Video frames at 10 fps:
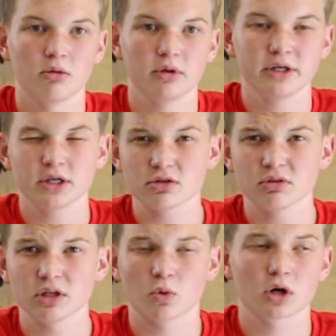It doesn't
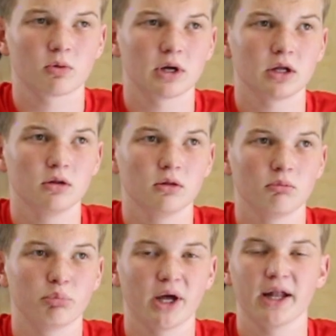really work well,
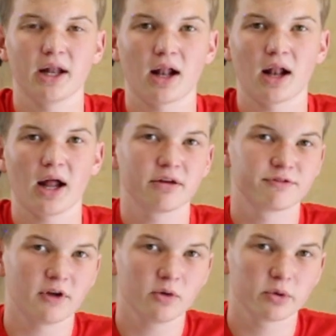but I had
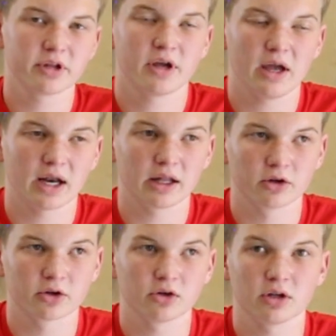fun with it and I
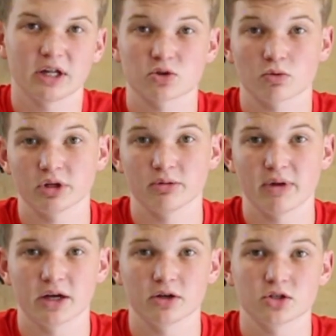learned, and that's what really
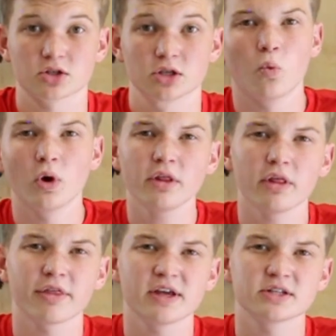matters. One of the
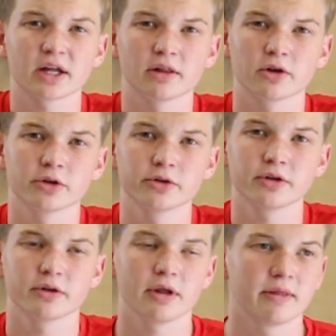things I learned,
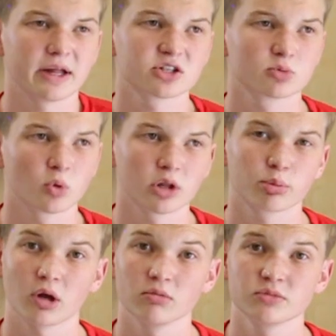and that's one of
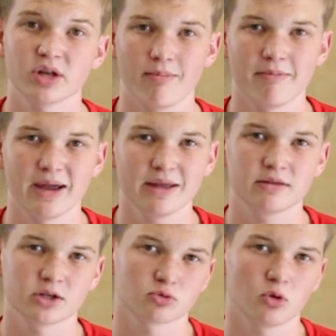the problems that made
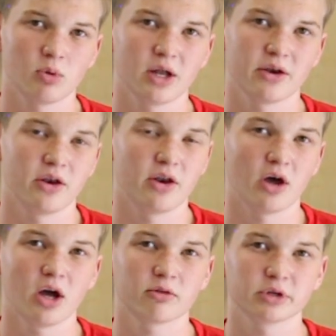this robot
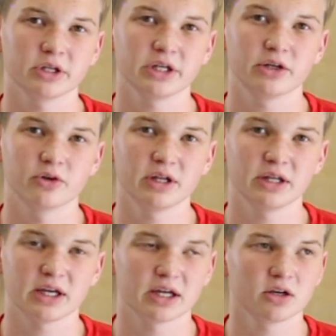not really good in
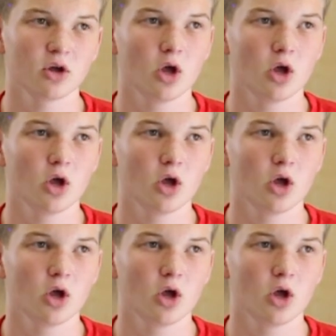the end,